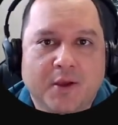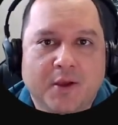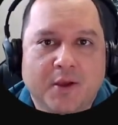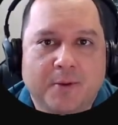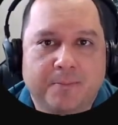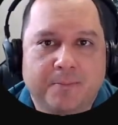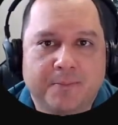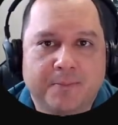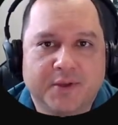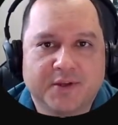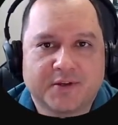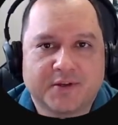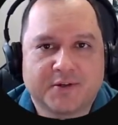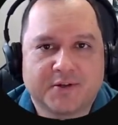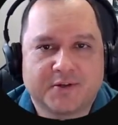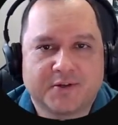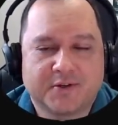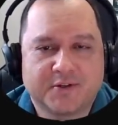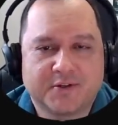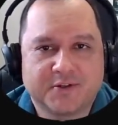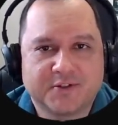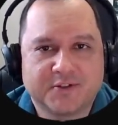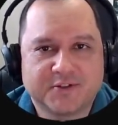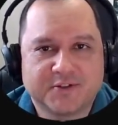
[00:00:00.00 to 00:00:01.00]

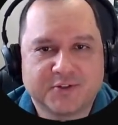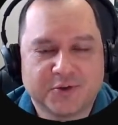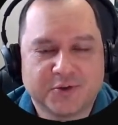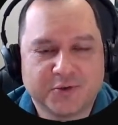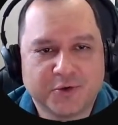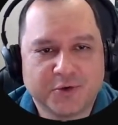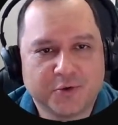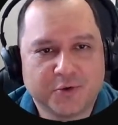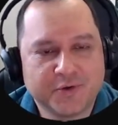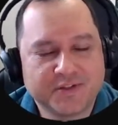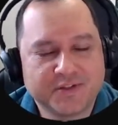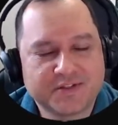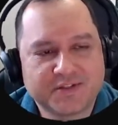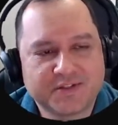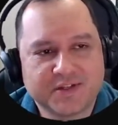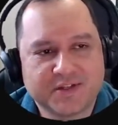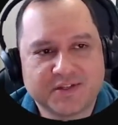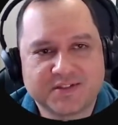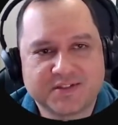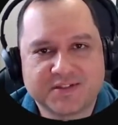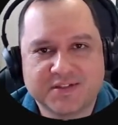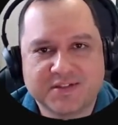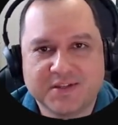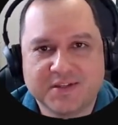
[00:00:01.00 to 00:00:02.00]
because although it's a
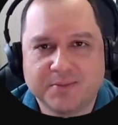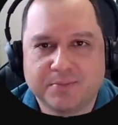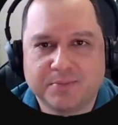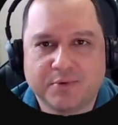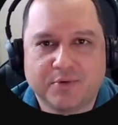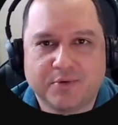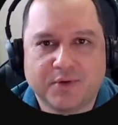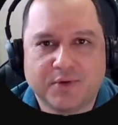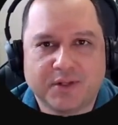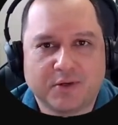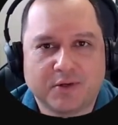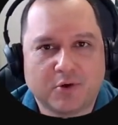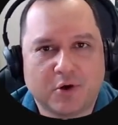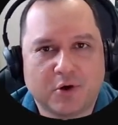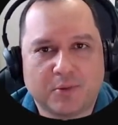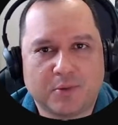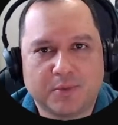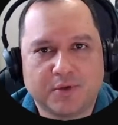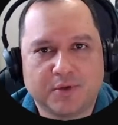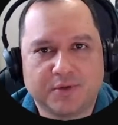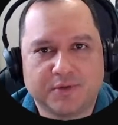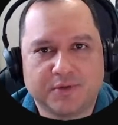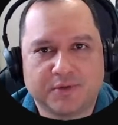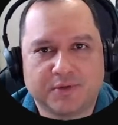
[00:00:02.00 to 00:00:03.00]
simple and
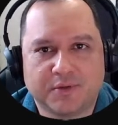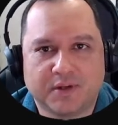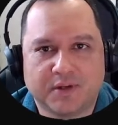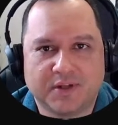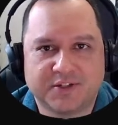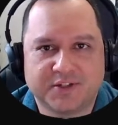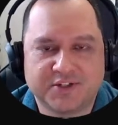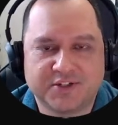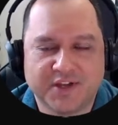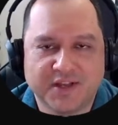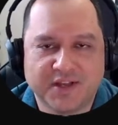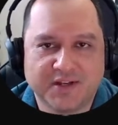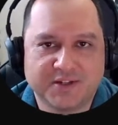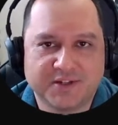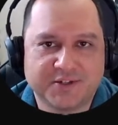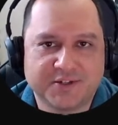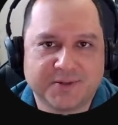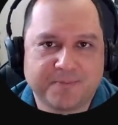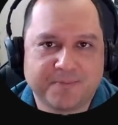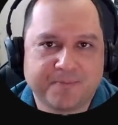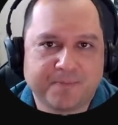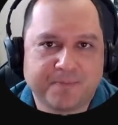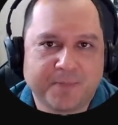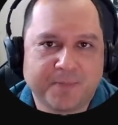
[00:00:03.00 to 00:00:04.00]
common
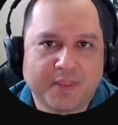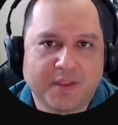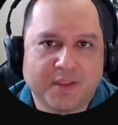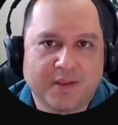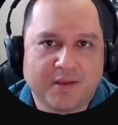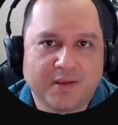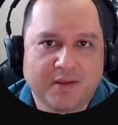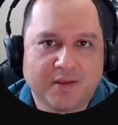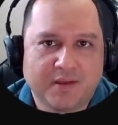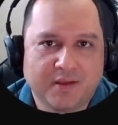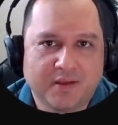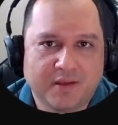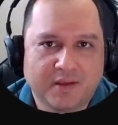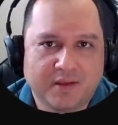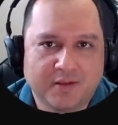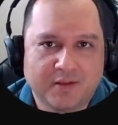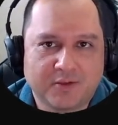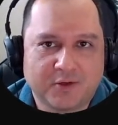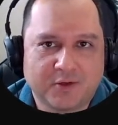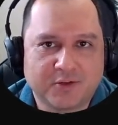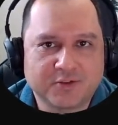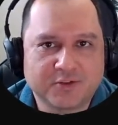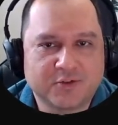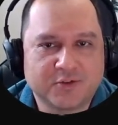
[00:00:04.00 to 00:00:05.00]
challenge, it
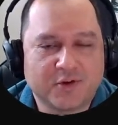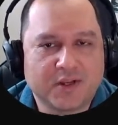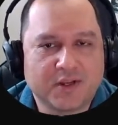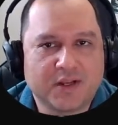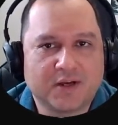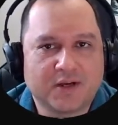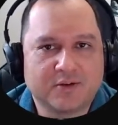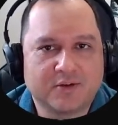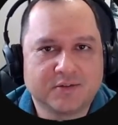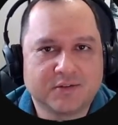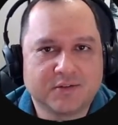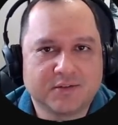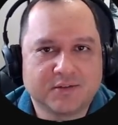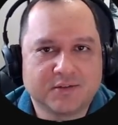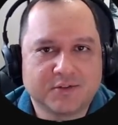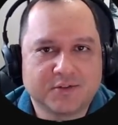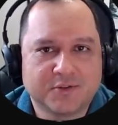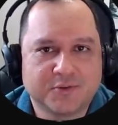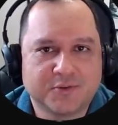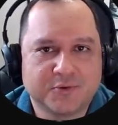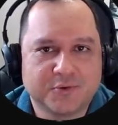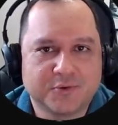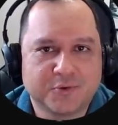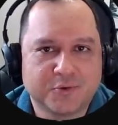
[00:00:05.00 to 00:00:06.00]
also allows us
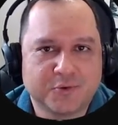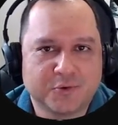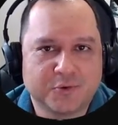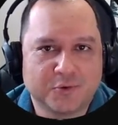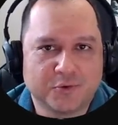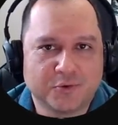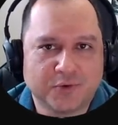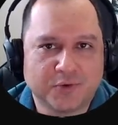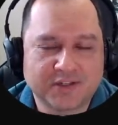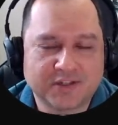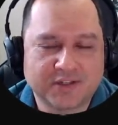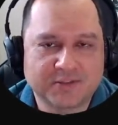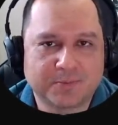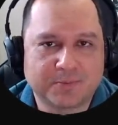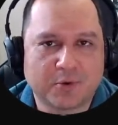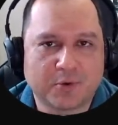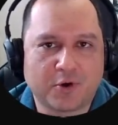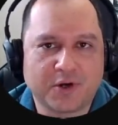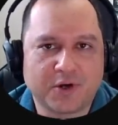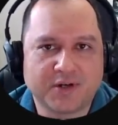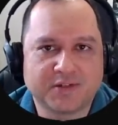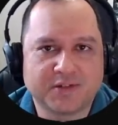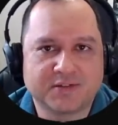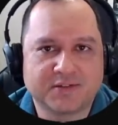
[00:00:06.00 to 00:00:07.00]
to
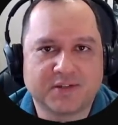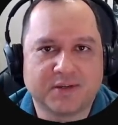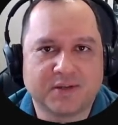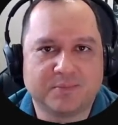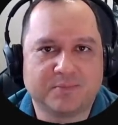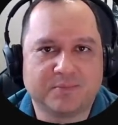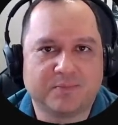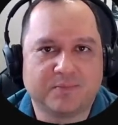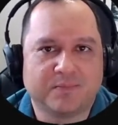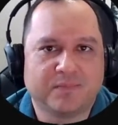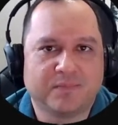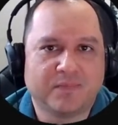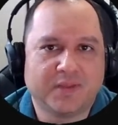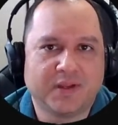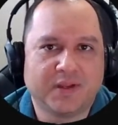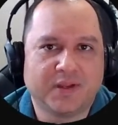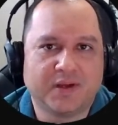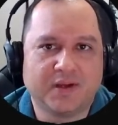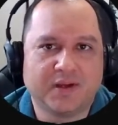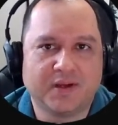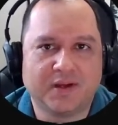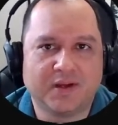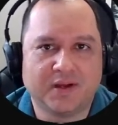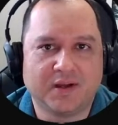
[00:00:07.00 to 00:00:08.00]
explore some
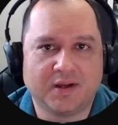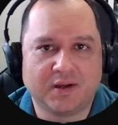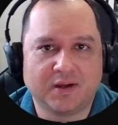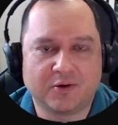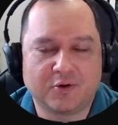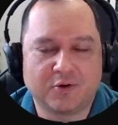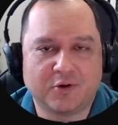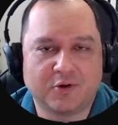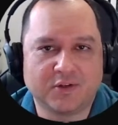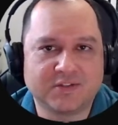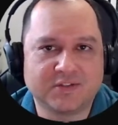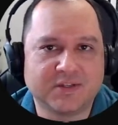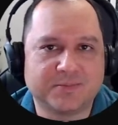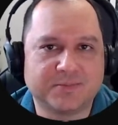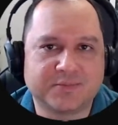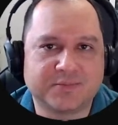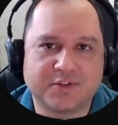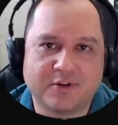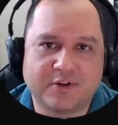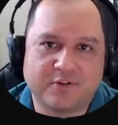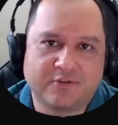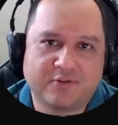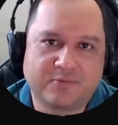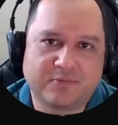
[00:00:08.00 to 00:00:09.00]
concepts
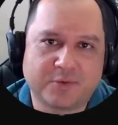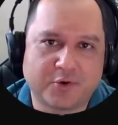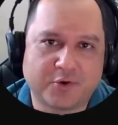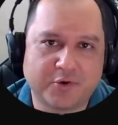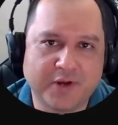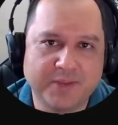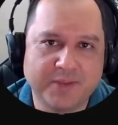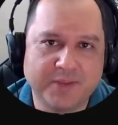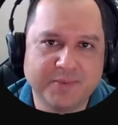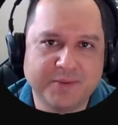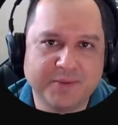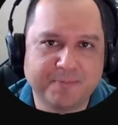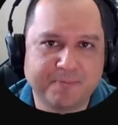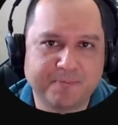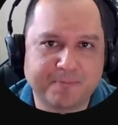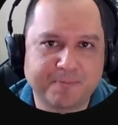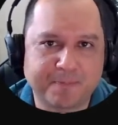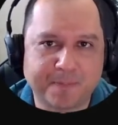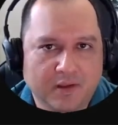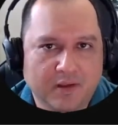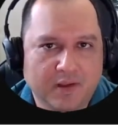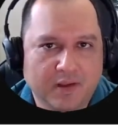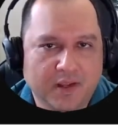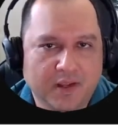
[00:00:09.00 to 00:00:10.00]
of programming
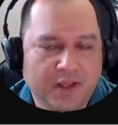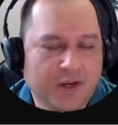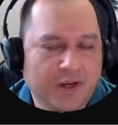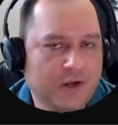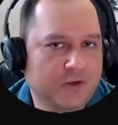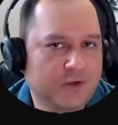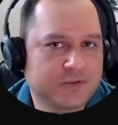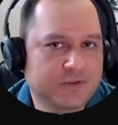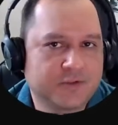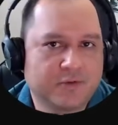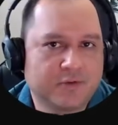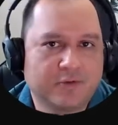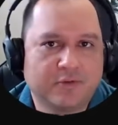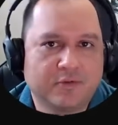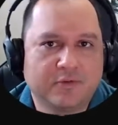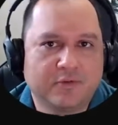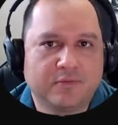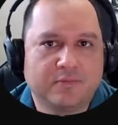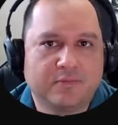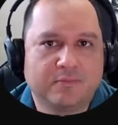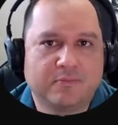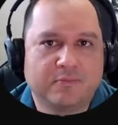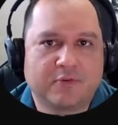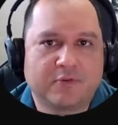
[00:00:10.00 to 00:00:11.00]
and also
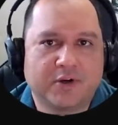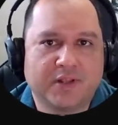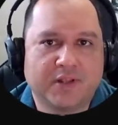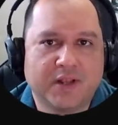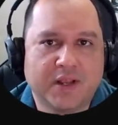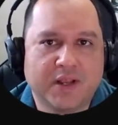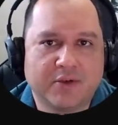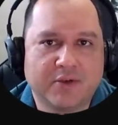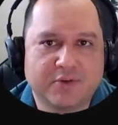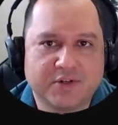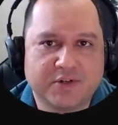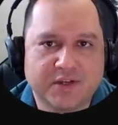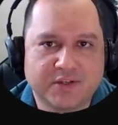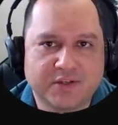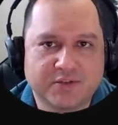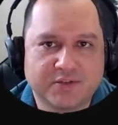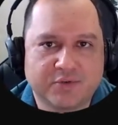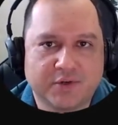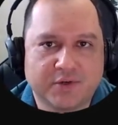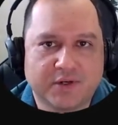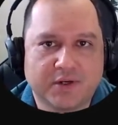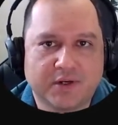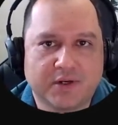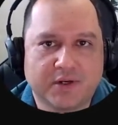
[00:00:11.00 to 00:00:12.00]
for the languages
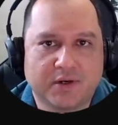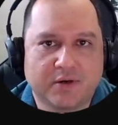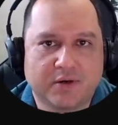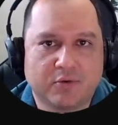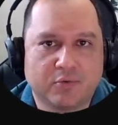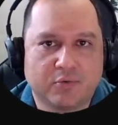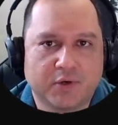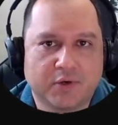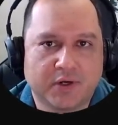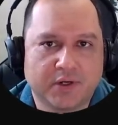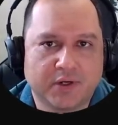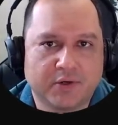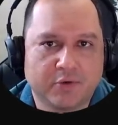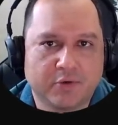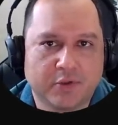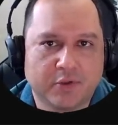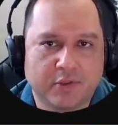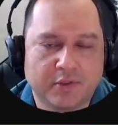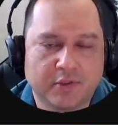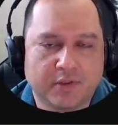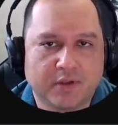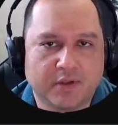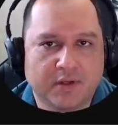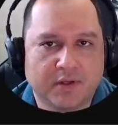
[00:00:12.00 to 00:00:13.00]
we are working
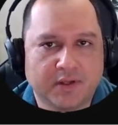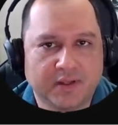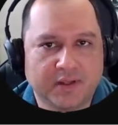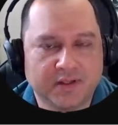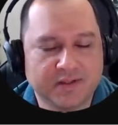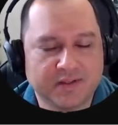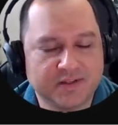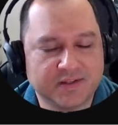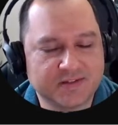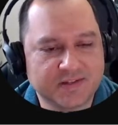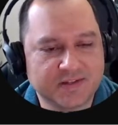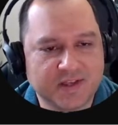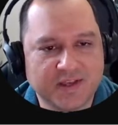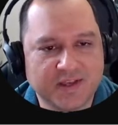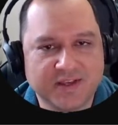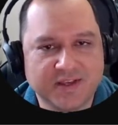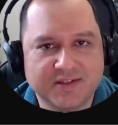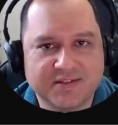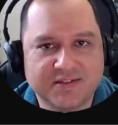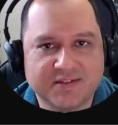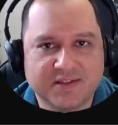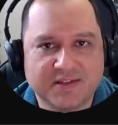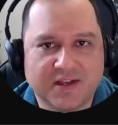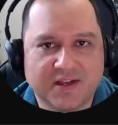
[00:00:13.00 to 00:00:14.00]
with. In this
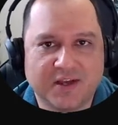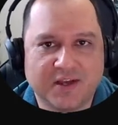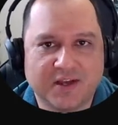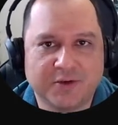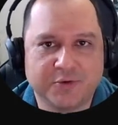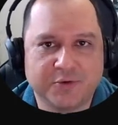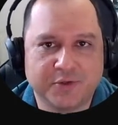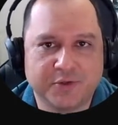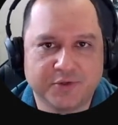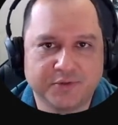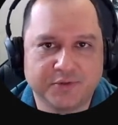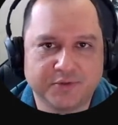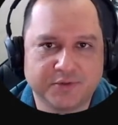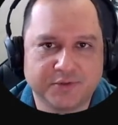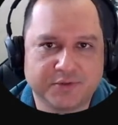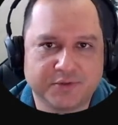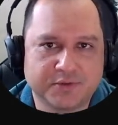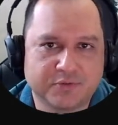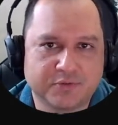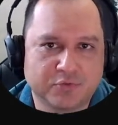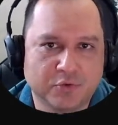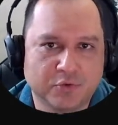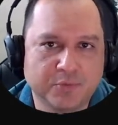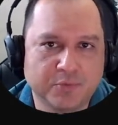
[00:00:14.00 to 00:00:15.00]
case, I will
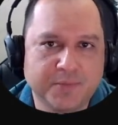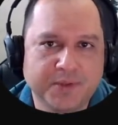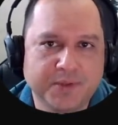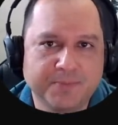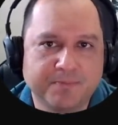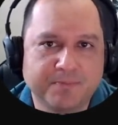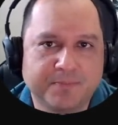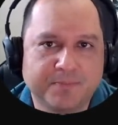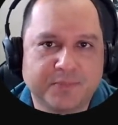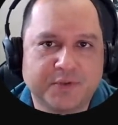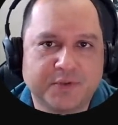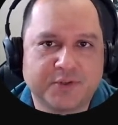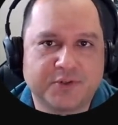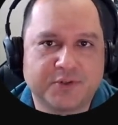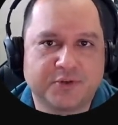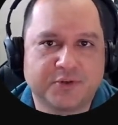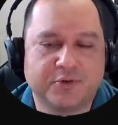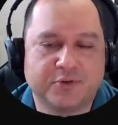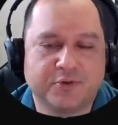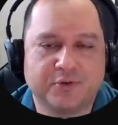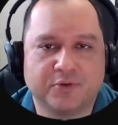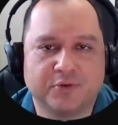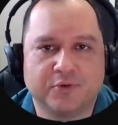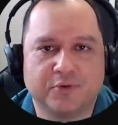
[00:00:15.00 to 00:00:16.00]
use Ruby
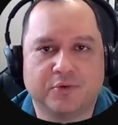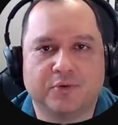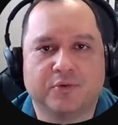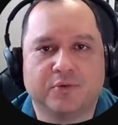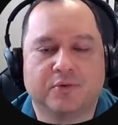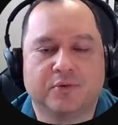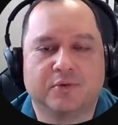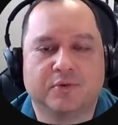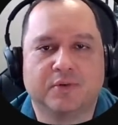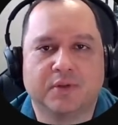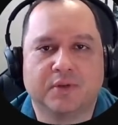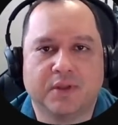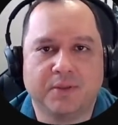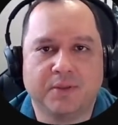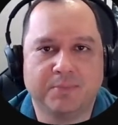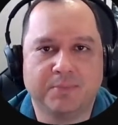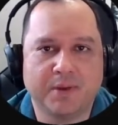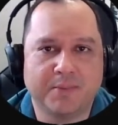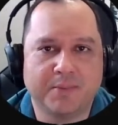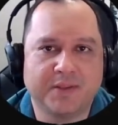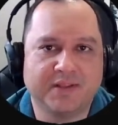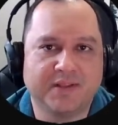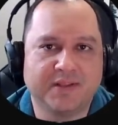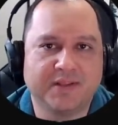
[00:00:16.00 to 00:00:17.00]
to
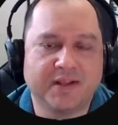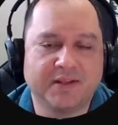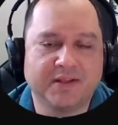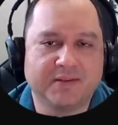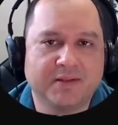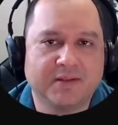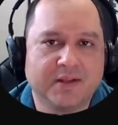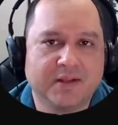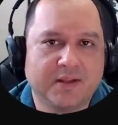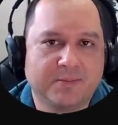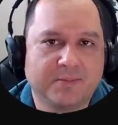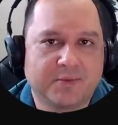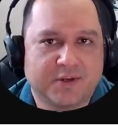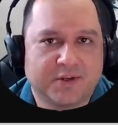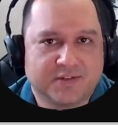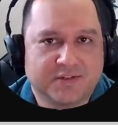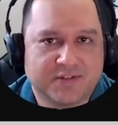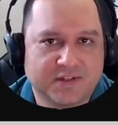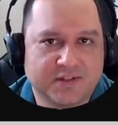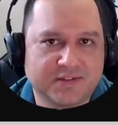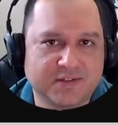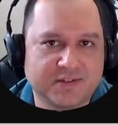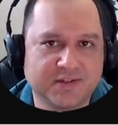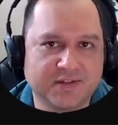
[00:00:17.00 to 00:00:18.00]
implement that because
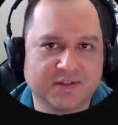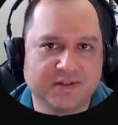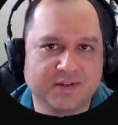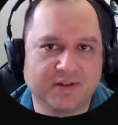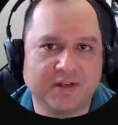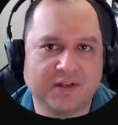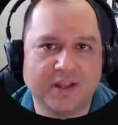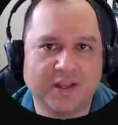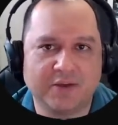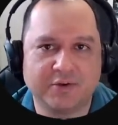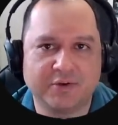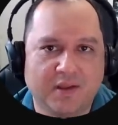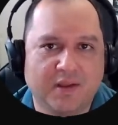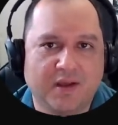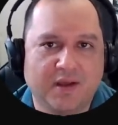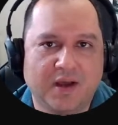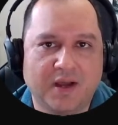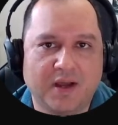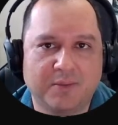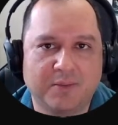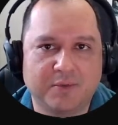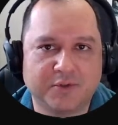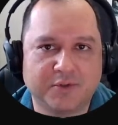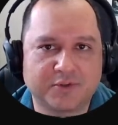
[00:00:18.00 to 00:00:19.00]
that's the language
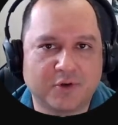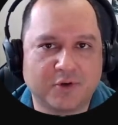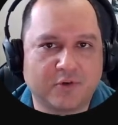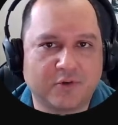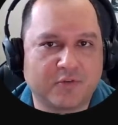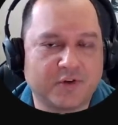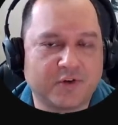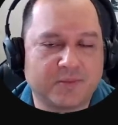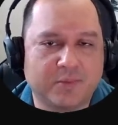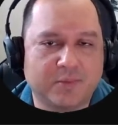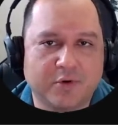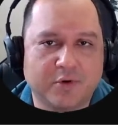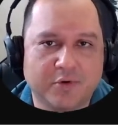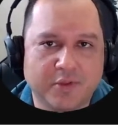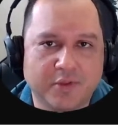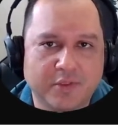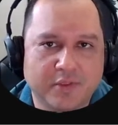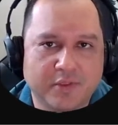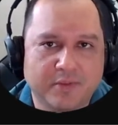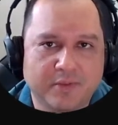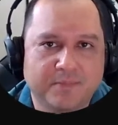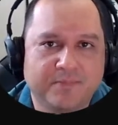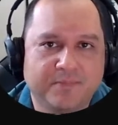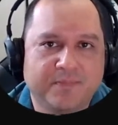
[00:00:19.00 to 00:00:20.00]
I'm most comfortable with.